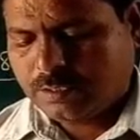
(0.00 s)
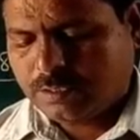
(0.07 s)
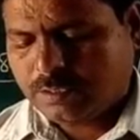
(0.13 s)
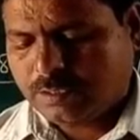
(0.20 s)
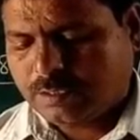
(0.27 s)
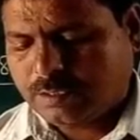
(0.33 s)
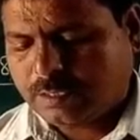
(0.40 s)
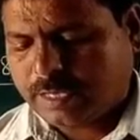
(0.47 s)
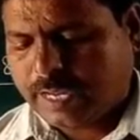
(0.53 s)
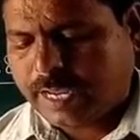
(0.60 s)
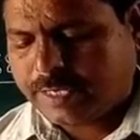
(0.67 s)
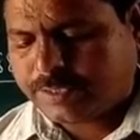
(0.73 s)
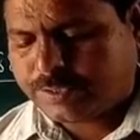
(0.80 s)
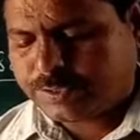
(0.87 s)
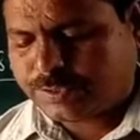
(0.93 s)
Her
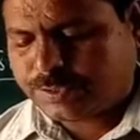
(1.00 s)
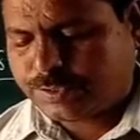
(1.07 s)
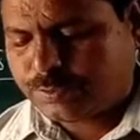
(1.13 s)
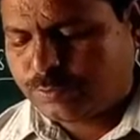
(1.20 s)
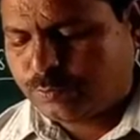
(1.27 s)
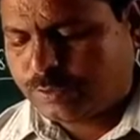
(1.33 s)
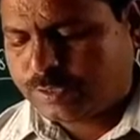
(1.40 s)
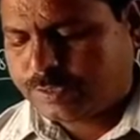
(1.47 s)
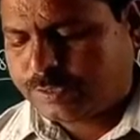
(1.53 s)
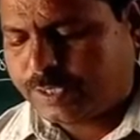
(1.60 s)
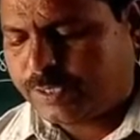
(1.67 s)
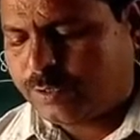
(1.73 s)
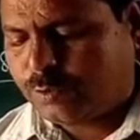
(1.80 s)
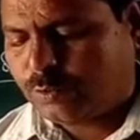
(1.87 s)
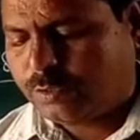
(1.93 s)
ashes were
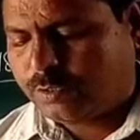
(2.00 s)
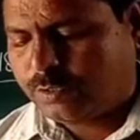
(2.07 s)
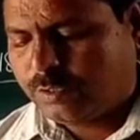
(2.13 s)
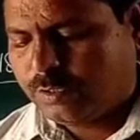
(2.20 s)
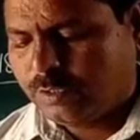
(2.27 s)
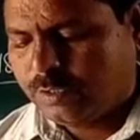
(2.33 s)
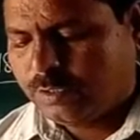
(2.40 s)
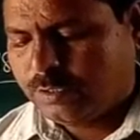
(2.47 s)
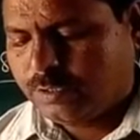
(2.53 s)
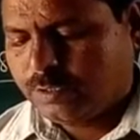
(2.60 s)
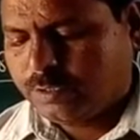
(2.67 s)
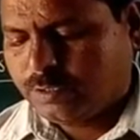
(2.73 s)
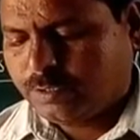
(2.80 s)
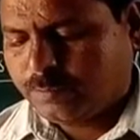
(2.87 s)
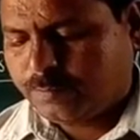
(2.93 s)
sent to the
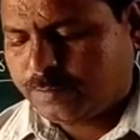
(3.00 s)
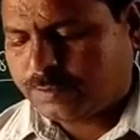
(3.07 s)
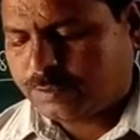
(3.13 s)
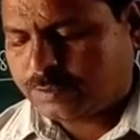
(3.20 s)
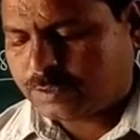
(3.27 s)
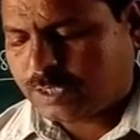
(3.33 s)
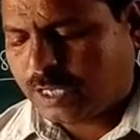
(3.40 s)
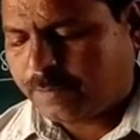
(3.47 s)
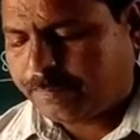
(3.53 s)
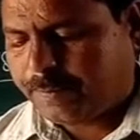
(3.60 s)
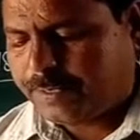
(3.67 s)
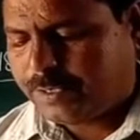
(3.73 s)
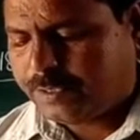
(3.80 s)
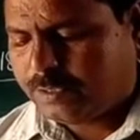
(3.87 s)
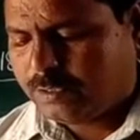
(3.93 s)
Mrs.
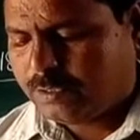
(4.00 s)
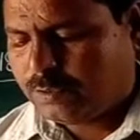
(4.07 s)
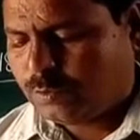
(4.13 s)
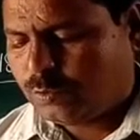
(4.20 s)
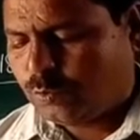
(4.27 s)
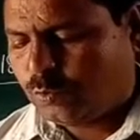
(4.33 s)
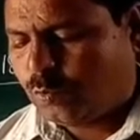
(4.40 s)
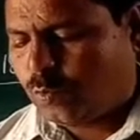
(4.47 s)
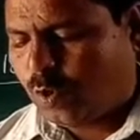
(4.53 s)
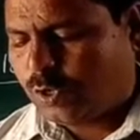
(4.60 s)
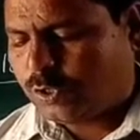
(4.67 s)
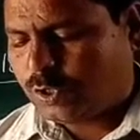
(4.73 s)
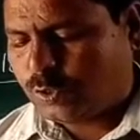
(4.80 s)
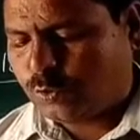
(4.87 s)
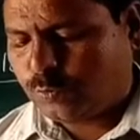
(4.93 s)
Carpenter, who
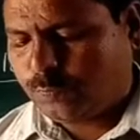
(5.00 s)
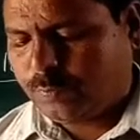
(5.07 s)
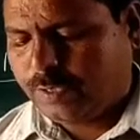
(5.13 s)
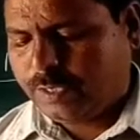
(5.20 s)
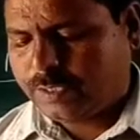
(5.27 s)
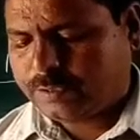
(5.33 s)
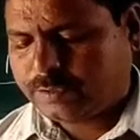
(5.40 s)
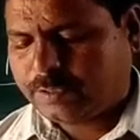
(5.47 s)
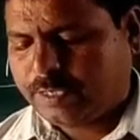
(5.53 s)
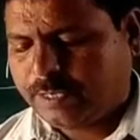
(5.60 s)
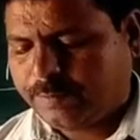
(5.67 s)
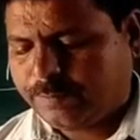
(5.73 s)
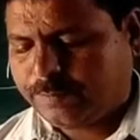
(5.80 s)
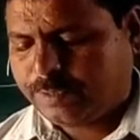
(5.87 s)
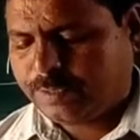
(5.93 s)
wanted to place
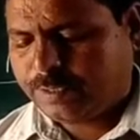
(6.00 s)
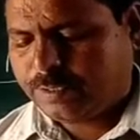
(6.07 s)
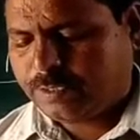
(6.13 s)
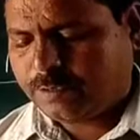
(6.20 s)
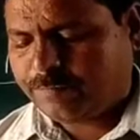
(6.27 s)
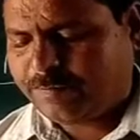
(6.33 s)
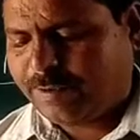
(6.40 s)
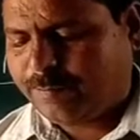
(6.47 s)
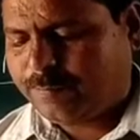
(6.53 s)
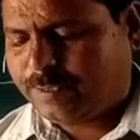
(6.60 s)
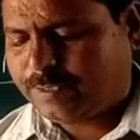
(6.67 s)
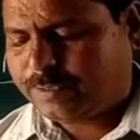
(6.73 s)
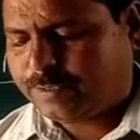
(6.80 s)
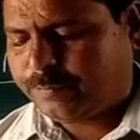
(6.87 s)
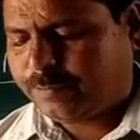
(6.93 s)
them in a family
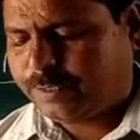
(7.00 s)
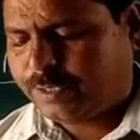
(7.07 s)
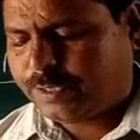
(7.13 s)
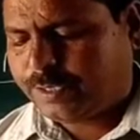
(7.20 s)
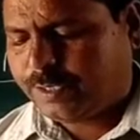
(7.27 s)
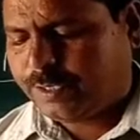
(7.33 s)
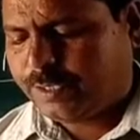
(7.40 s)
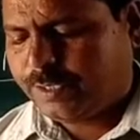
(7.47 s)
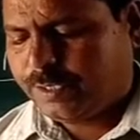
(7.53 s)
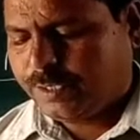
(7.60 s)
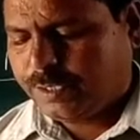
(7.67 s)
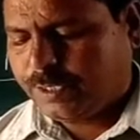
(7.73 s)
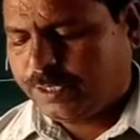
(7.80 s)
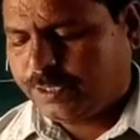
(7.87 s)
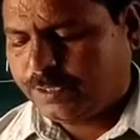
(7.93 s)
cemetery
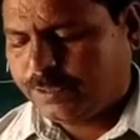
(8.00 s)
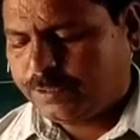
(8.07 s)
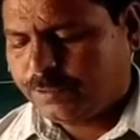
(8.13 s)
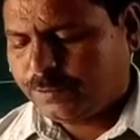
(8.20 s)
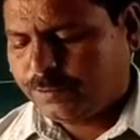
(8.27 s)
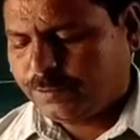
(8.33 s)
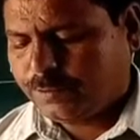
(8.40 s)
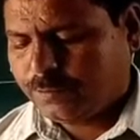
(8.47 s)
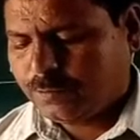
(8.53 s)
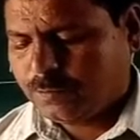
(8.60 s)
in